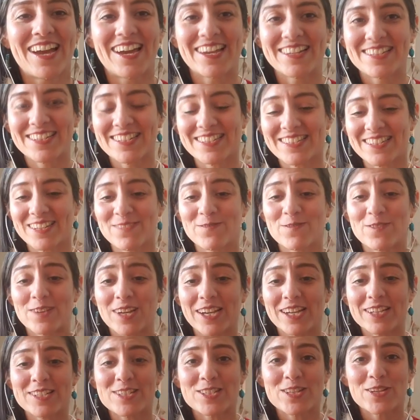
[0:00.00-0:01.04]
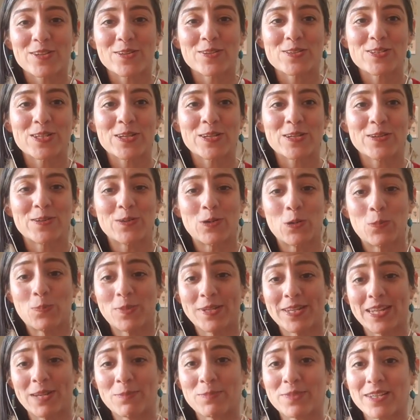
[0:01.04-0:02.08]
just invite you to
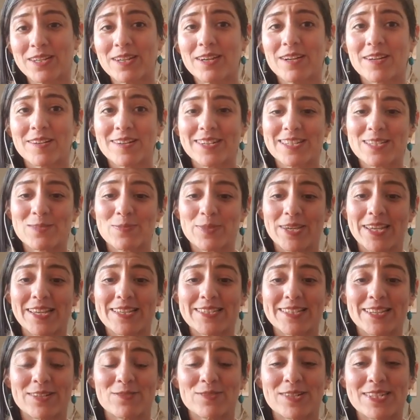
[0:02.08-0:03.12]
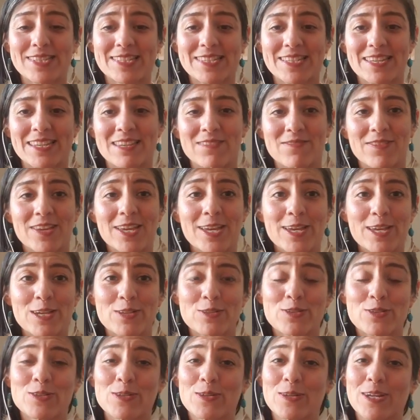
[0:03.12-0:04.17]
open up the heart space and receive
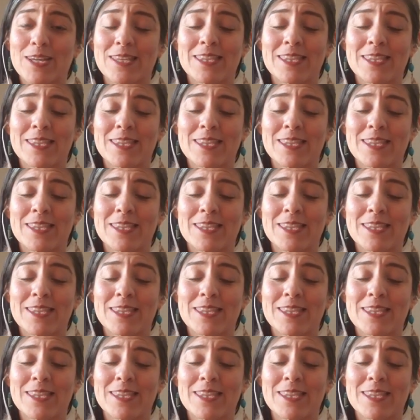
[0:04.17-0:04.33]
to